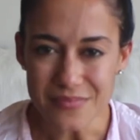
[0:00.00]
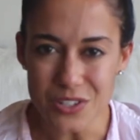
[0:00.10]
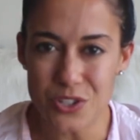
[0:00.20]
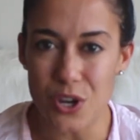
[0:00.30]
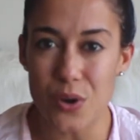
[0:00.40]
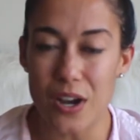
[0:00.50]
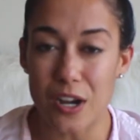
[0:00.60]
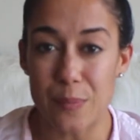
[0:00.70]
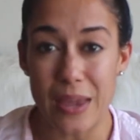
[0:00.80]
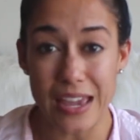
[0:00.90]
So
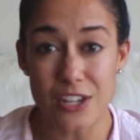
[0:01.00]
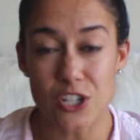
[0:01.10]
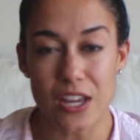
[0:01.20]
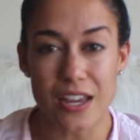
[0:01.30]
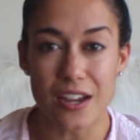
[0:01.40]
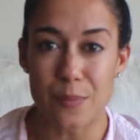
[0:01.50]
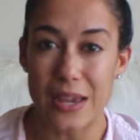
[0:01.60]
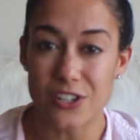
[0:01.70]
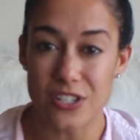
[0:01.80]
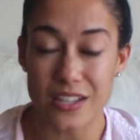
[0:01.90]
our page
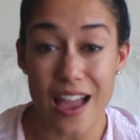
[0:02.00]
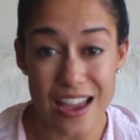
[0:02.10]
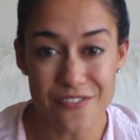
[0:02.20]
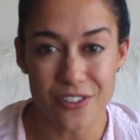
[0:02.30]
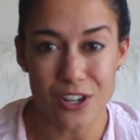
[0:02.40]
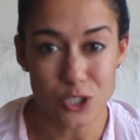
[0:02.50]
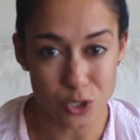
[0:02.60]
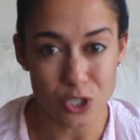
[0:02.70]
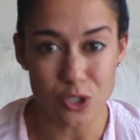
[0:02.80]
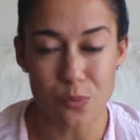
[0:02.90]
is live on
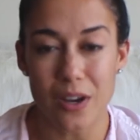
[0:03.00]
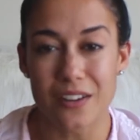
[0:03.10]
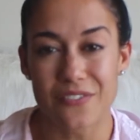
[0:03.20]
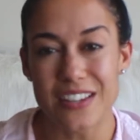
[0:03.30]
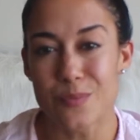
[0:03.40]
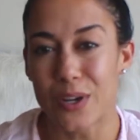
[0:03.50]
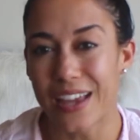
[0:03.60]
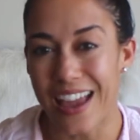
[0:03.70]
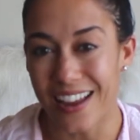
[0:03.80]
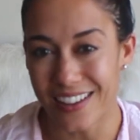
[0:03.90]
YouTube, on
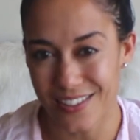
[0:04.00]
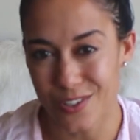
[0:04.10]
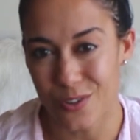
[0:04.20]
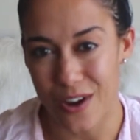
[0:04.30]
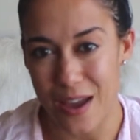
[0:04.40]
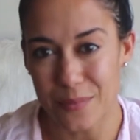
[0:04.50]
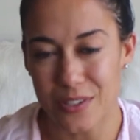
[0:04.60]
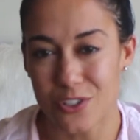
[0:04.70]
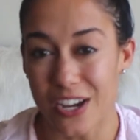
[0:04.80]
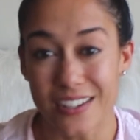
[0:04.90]
Facebook, and Instagram.
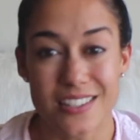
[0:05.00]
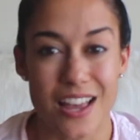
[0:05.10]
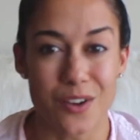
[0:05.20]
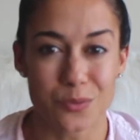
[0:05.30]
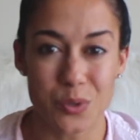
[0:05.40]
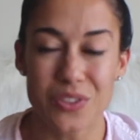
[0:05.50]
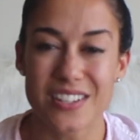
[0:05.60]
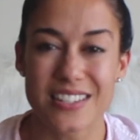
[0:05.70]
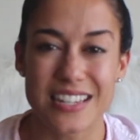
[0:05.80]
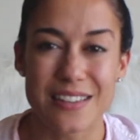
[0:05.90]
So check us out,
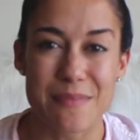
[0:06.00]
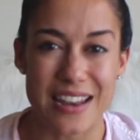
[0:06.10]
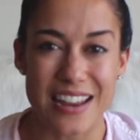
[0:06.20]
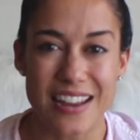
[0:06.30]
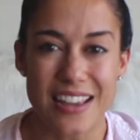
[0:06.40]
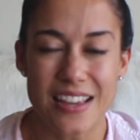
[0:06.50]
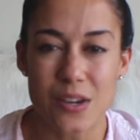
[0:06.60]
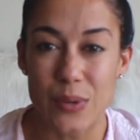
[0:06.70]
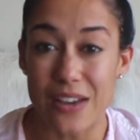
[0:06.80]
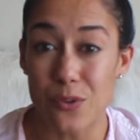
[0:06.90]
Ruthlessly Committed.
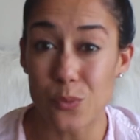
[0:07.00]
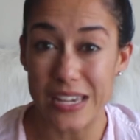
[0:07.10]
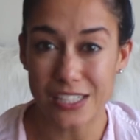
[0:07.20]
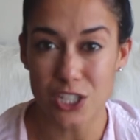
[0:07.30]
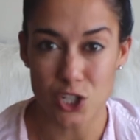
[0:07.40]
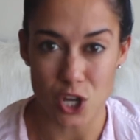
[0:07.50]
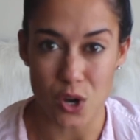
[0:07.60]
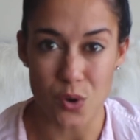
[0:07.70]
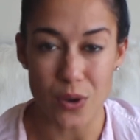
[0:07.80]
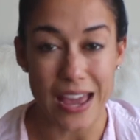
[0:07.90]
We have a weekly
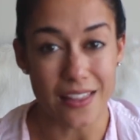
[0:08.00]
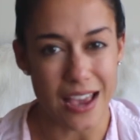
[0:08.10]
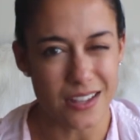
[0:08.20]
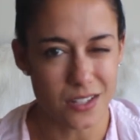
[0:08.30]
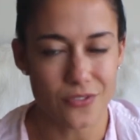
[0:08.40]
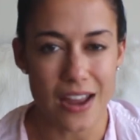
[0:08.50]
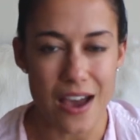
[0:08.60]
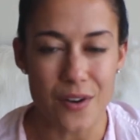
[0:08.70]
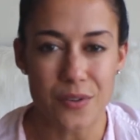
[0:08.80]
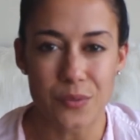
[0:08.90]
show as of
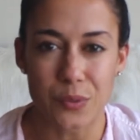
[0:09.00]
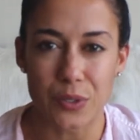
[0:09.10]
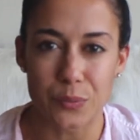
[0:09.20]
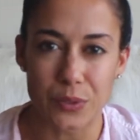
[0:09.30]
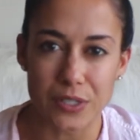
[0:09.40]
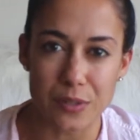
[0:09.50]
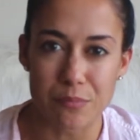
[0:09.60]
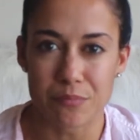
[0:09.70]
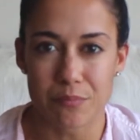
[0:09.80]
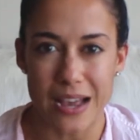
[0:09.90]
now, or we're
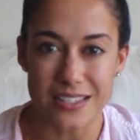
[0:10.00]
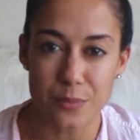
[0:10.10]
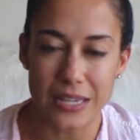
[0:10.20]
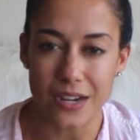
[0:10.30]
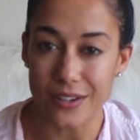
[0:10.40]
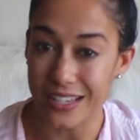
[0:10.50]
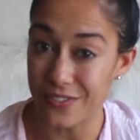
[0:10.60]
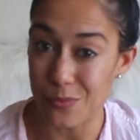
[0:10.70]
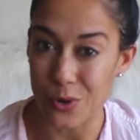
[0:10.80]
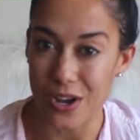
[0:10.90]
possibly airing
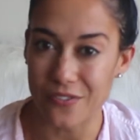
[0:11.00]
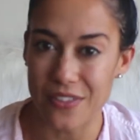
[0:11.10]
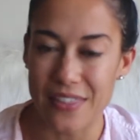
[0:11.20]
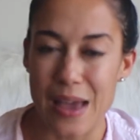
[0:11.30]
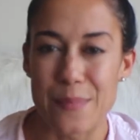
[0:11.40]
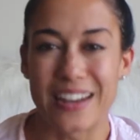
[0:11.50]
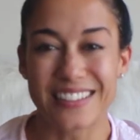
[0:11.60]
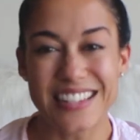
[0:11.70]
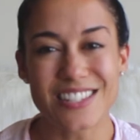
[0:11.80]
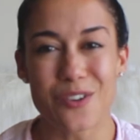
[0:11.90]
even more often than that, but at
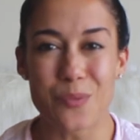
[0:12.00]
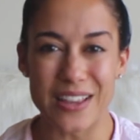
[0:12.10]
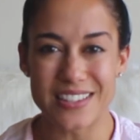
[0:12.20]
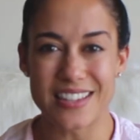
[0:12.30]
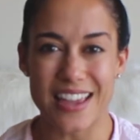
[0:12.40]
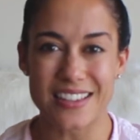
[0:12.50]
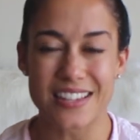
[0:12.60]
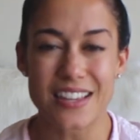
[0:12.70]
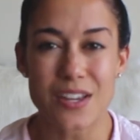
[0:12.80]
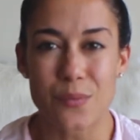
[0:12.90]
least on Wednesday
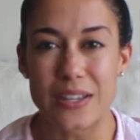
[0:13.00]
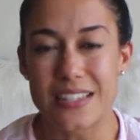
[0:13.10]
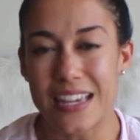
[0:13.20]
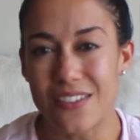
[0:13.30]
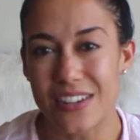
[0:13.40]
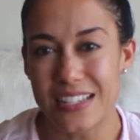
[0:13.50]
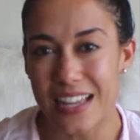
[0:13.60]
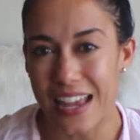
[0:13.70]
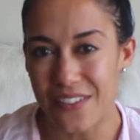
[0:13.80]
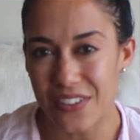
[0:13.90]
evenings
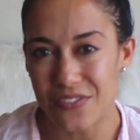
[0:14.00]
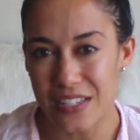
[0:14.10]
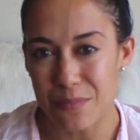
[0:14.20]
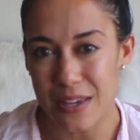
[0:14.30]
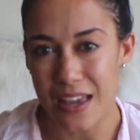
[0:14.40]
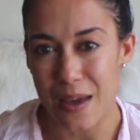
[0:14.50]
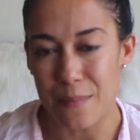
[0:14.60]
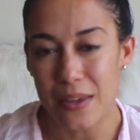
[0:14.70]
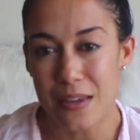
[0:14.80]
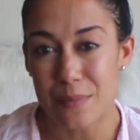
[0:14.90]
at 8:15
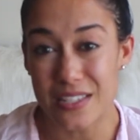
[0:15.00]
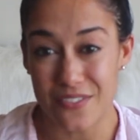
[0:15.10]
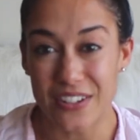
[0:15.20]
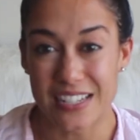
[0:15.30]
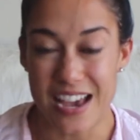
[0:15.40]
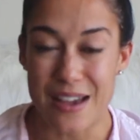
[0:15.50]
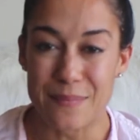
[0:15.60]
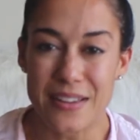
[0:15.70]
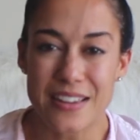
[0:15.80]
p.m. Pacific time.